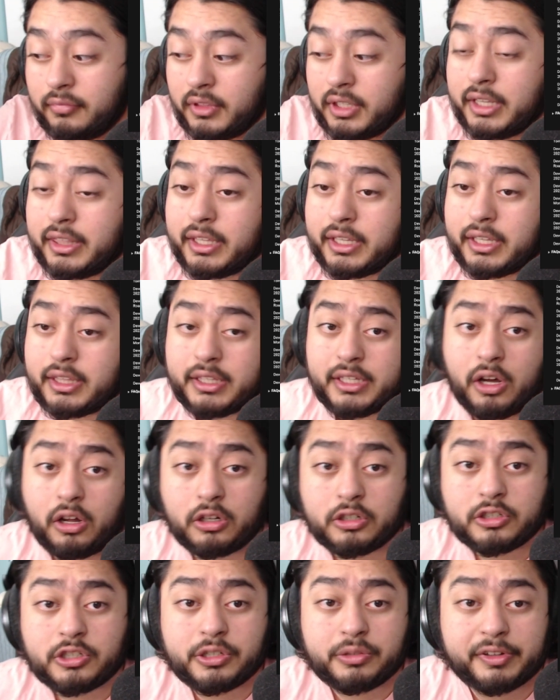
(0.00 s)
think the
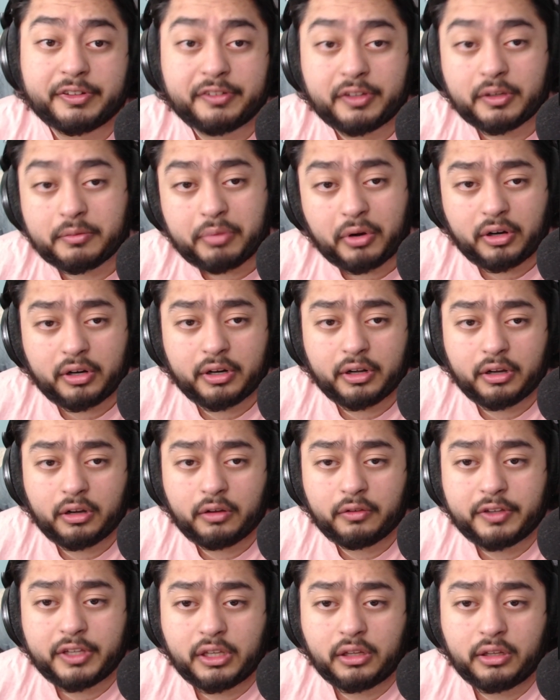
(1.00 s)
altruistic part
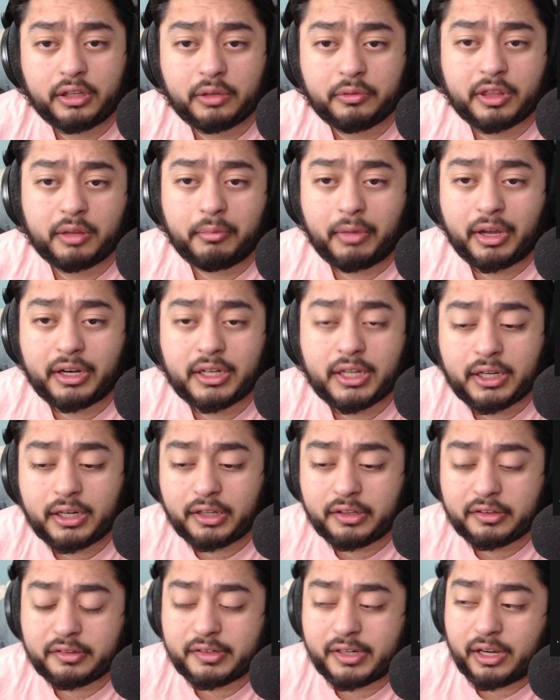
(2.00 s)
of healing with a medkit
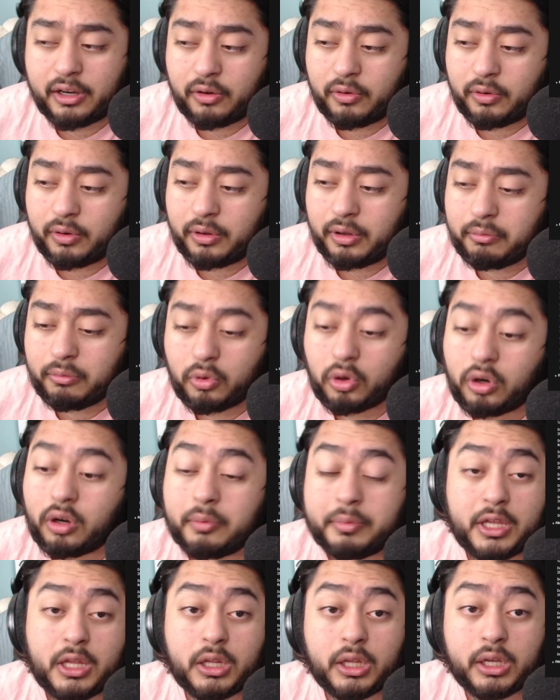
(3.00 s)
is now more
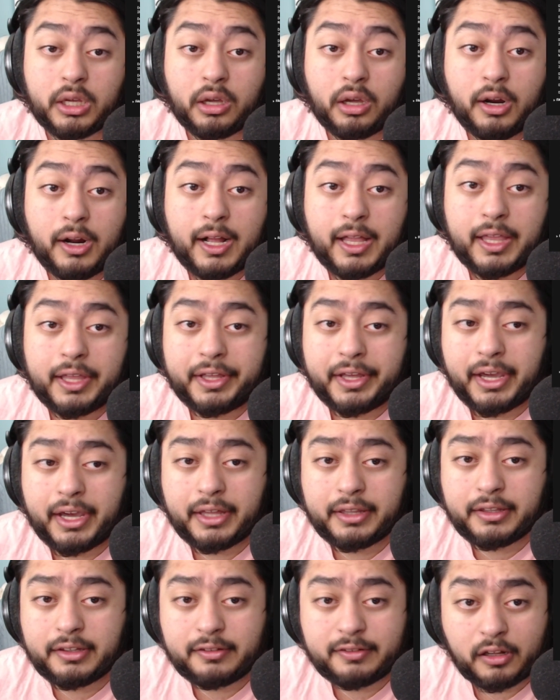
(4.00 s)
appealing,
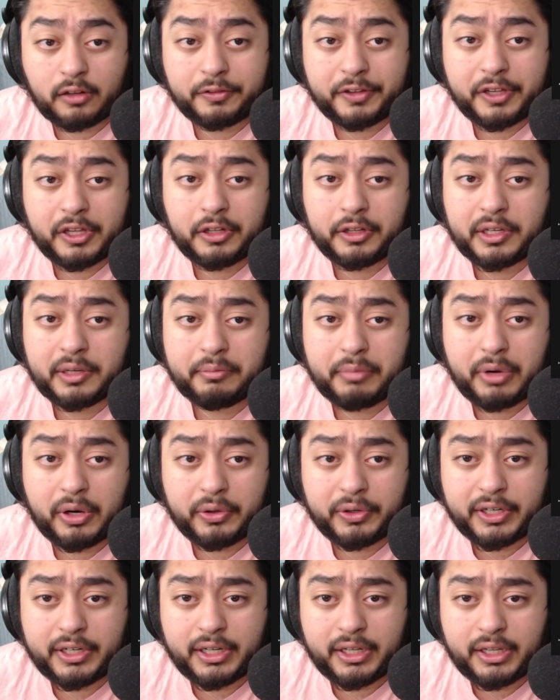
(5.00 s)
and the self-healing
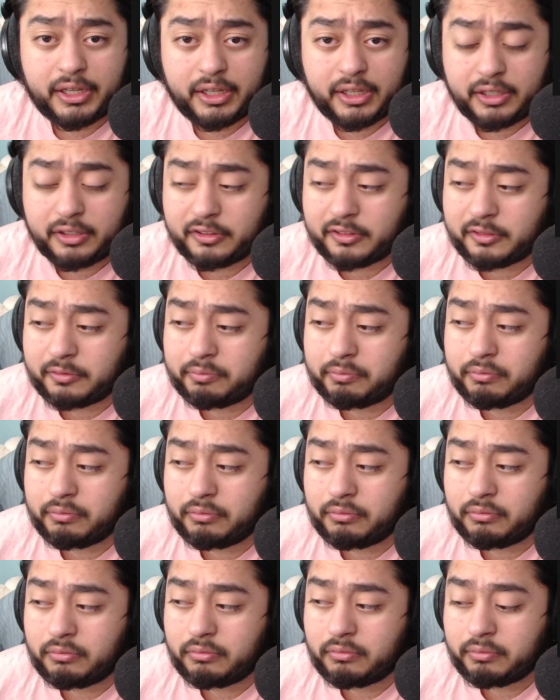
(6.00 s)
component is
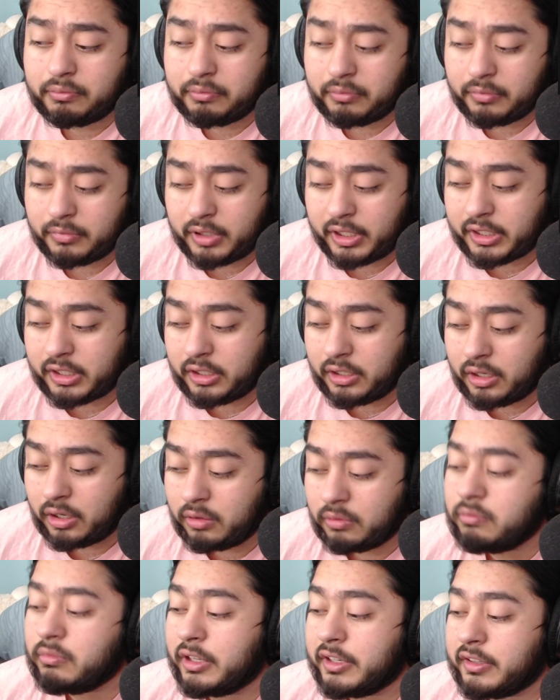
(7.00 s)
like,
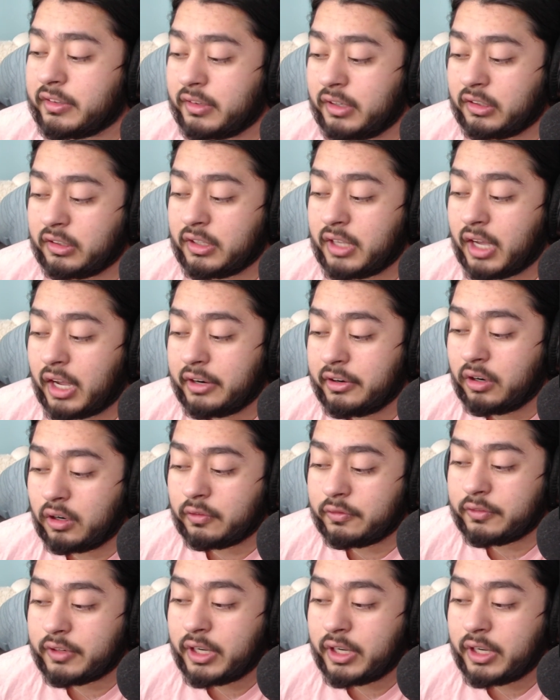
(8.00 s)
it got nerfed.